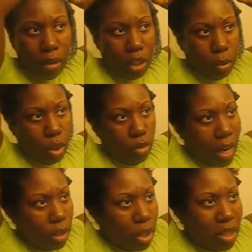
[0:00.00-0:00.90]
deal with
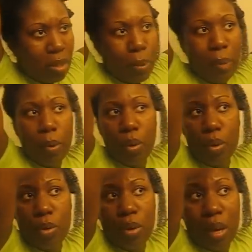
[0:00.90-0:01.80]
strangers. It's the people
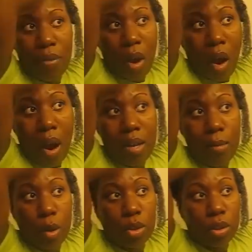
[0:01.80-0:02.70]
who you give your heart and
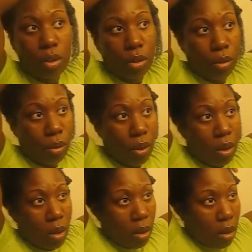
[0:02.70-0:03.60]
emotions to.
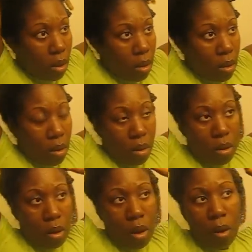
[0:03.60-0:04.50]

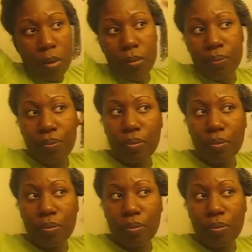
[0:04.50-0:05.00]
You know?